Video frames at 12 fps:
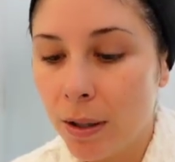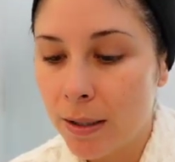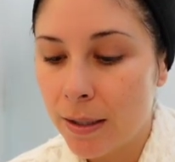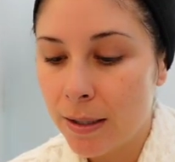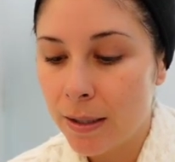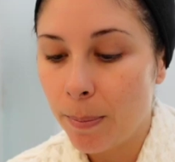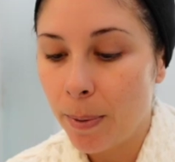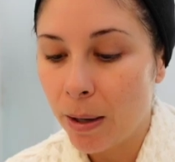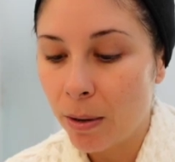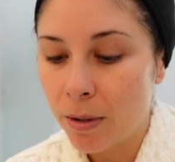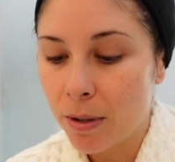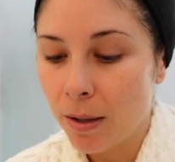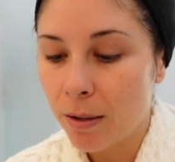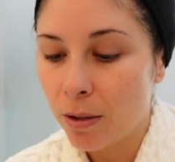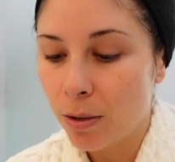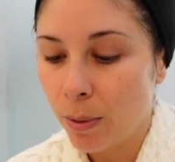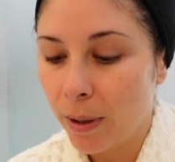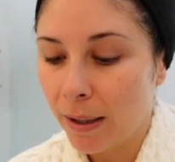This is the
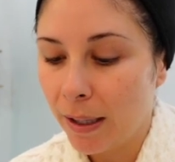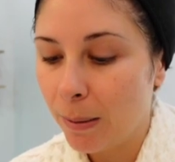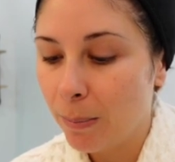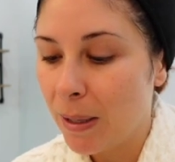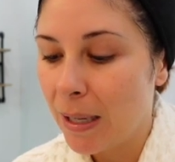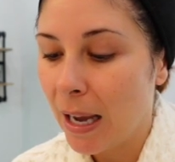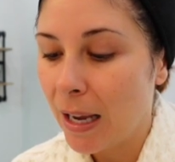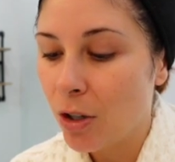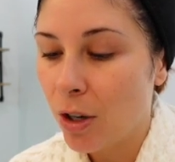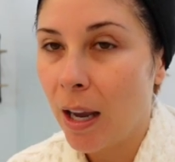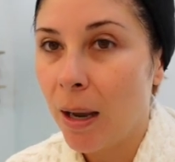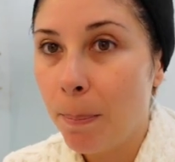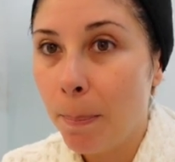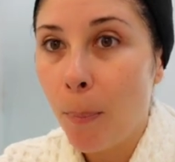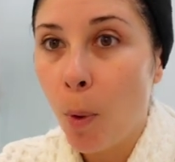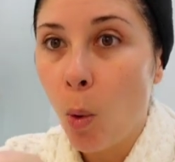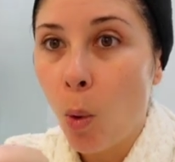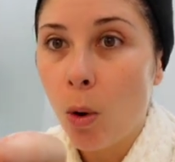Biossance BHA
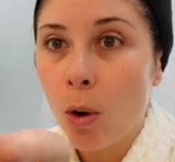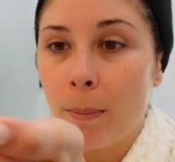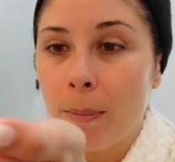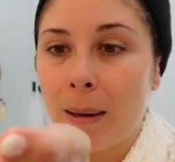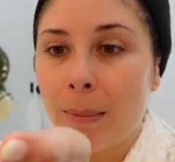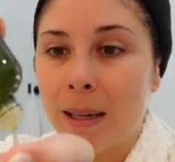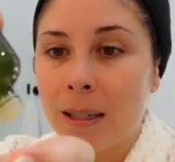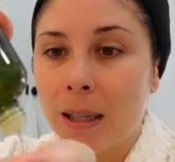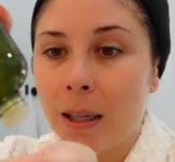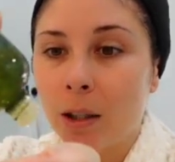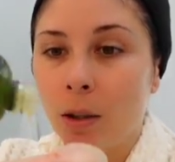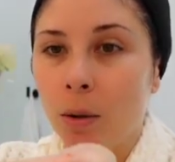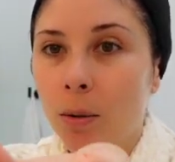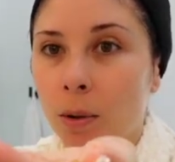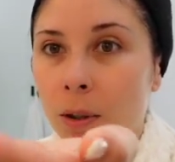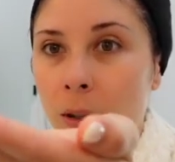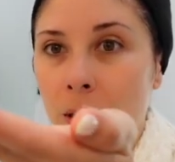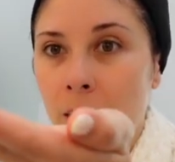Pore Minimizing
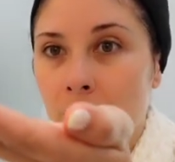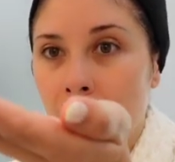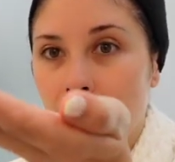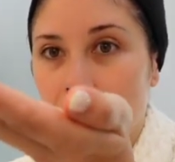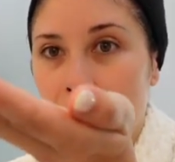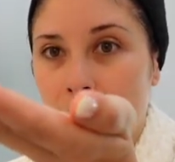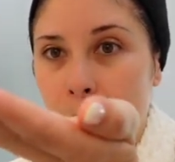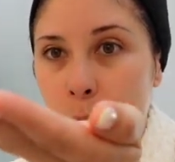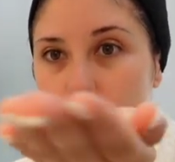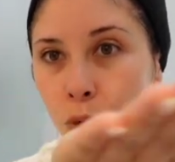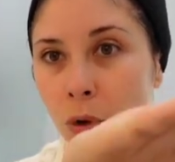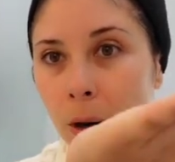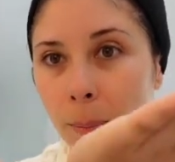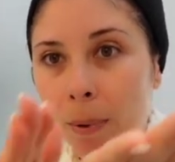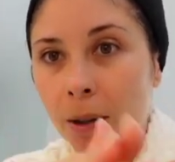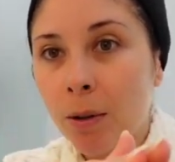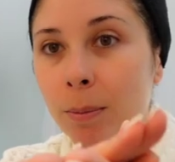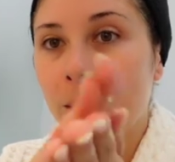Toner, and I drop a
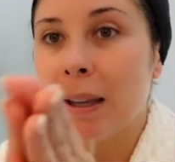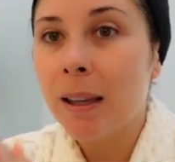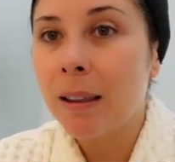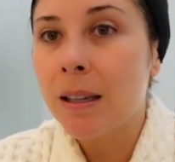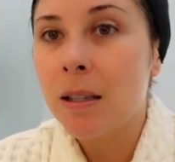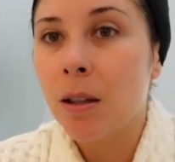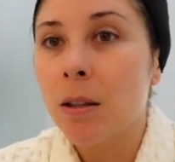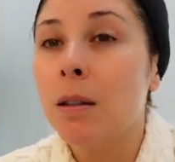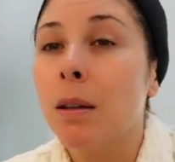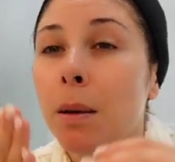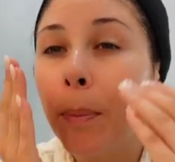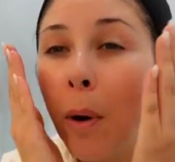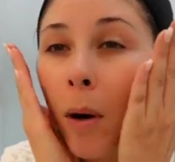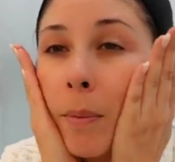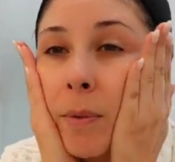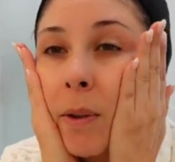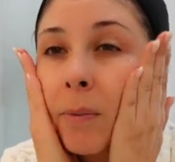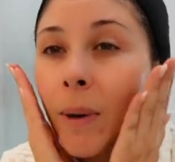little bit like this onto the
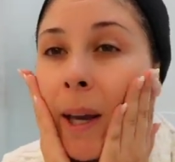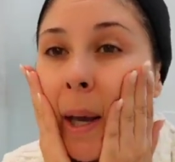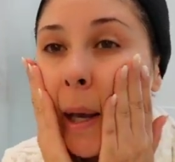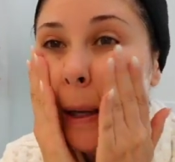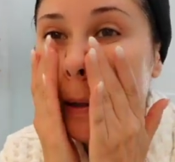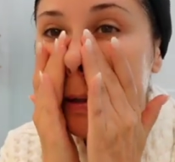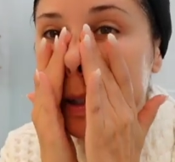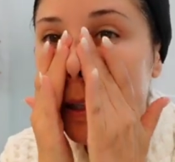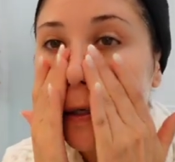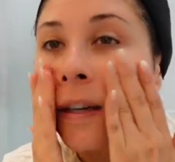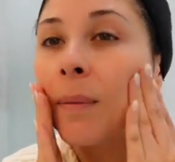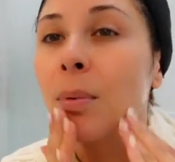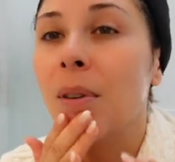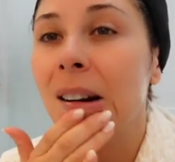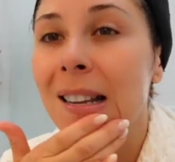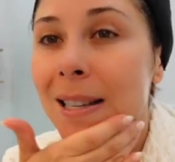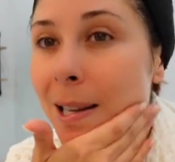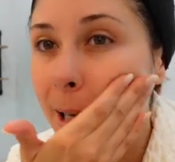palms of my hands and I
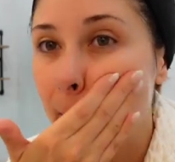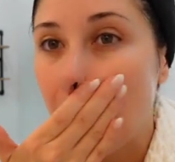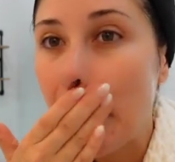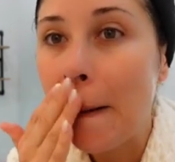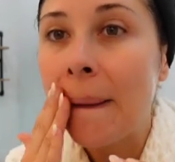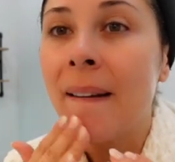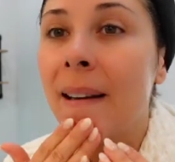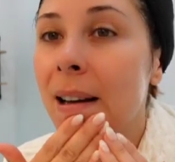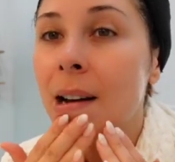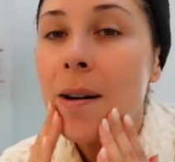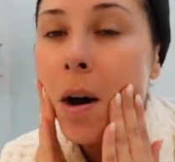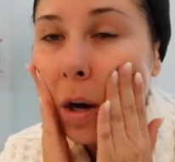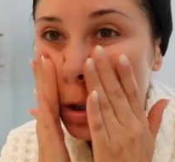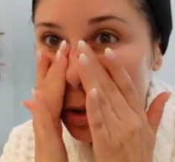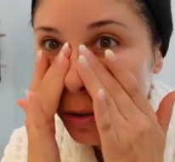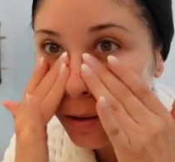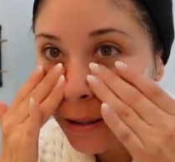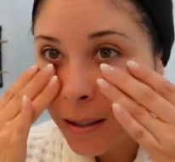press it
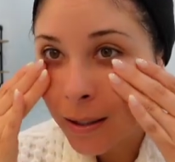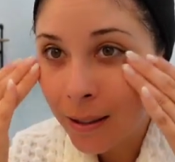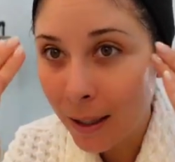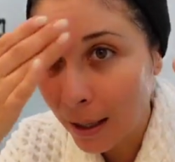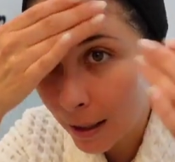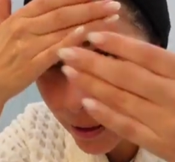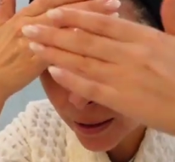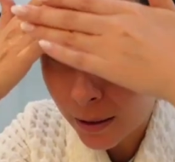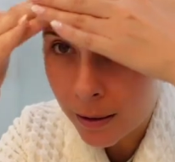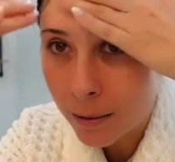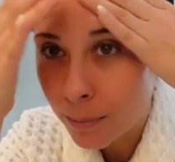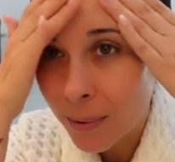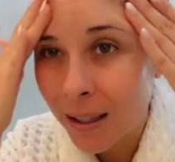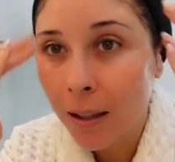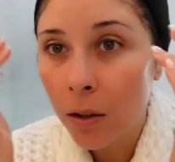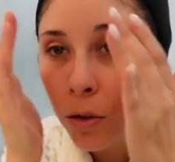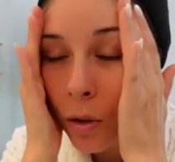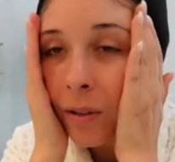onto the skin,
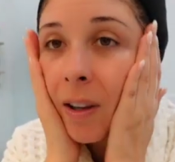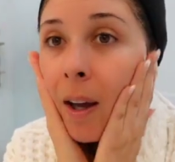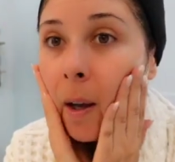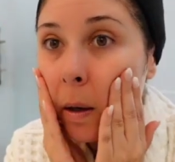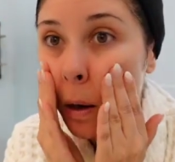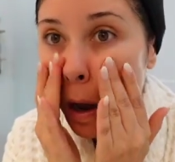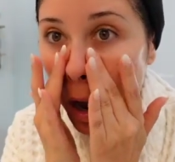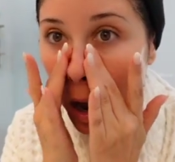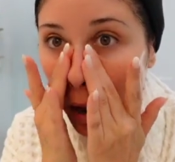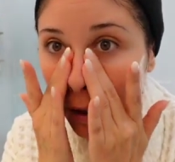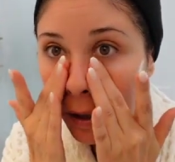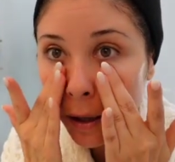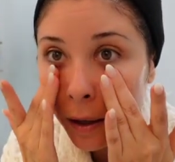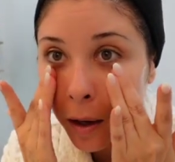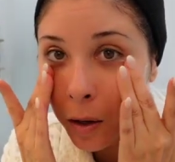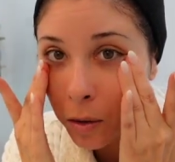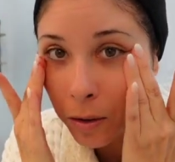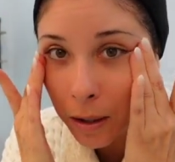making sure that I get
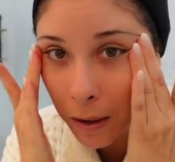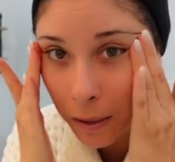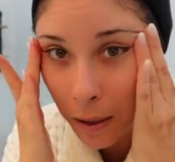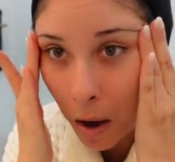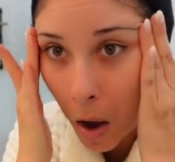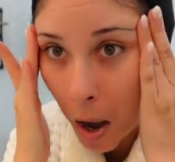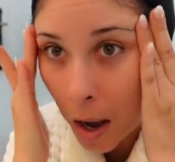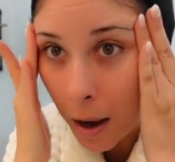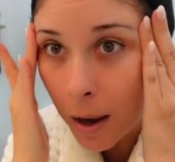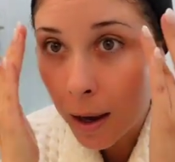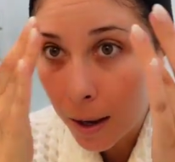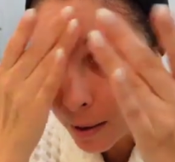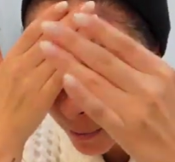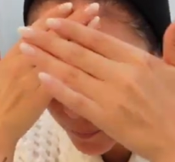underneath the eye.